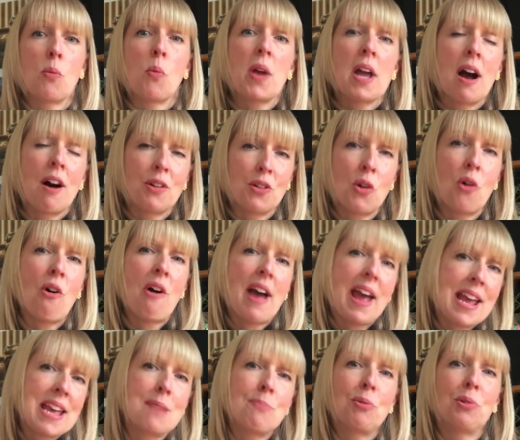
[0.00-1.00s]
we are not
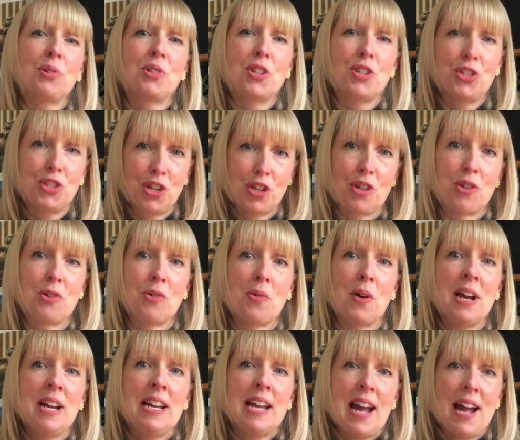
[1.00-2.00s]
able to do
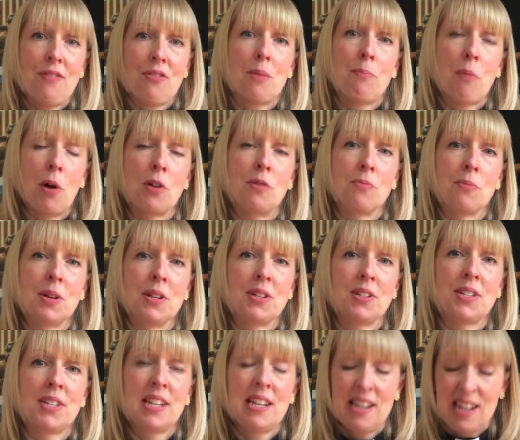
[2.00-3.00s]
at the
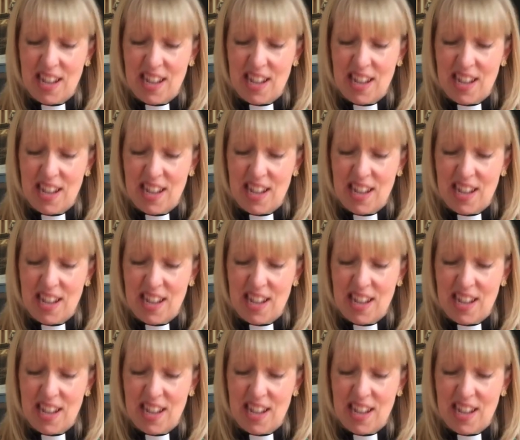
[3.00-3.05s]
moment.